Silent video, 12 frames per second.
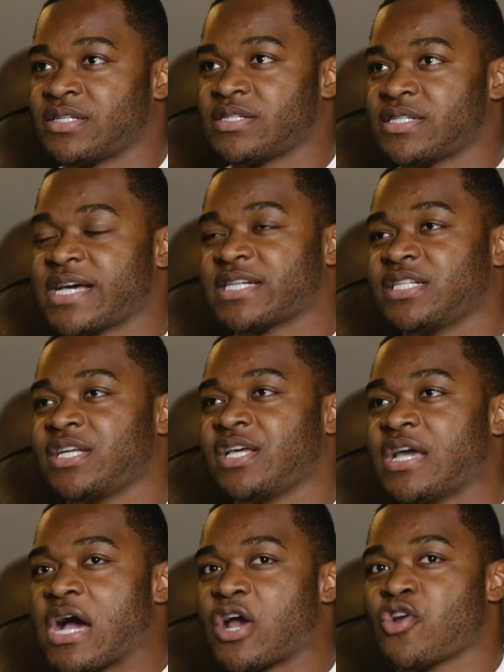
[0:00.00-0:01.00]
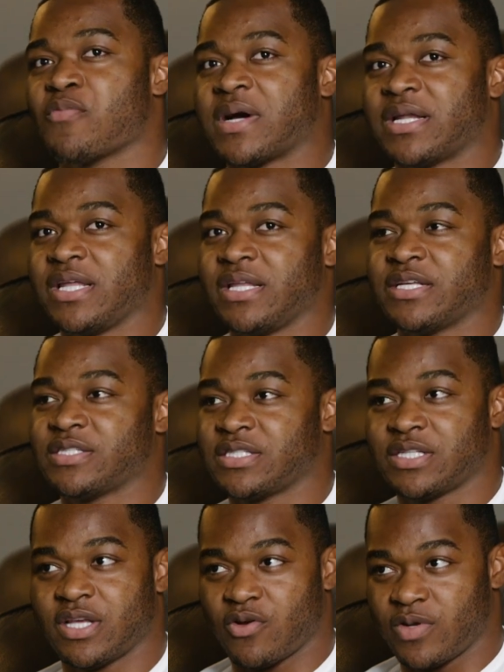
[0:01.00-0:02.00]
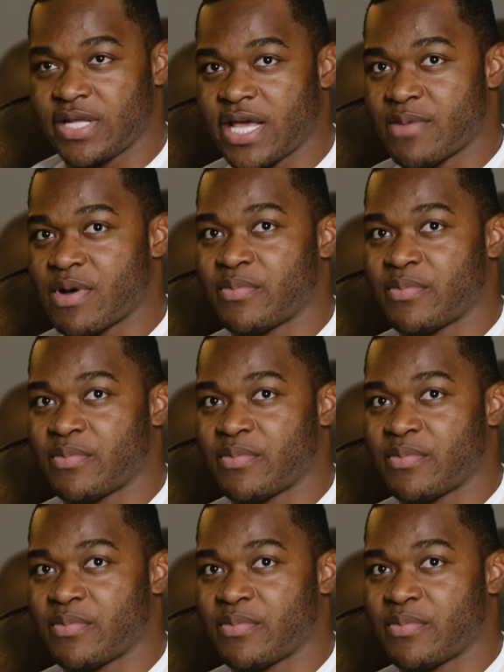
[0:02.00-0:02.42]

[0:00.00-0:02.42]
This is actually the year I hurt my knee. This is the only game